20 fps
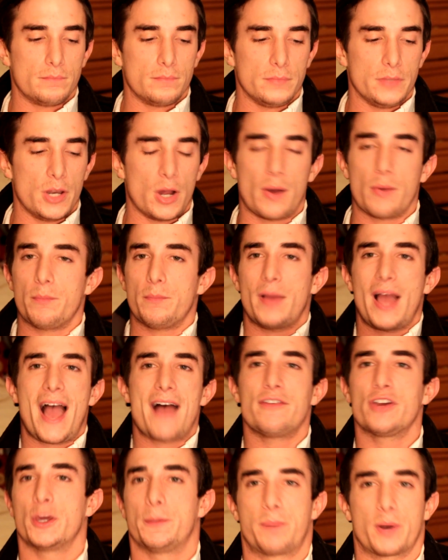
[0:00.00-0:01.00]
You know,
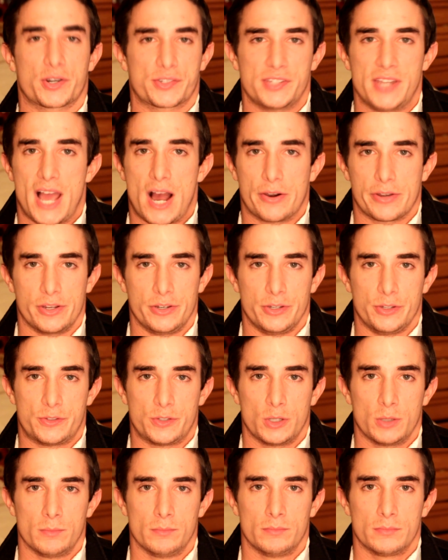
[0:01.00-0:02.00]
have a good personality on
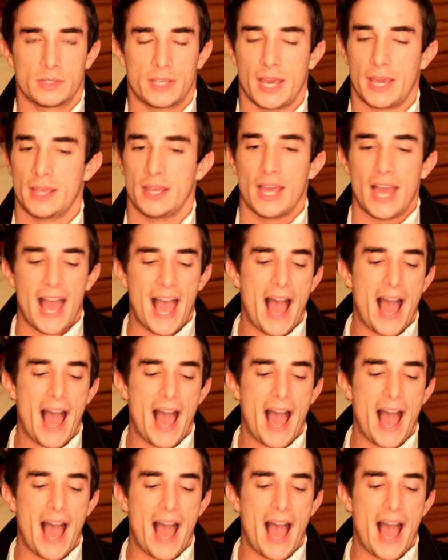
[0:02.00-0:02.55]
YouTube, okay?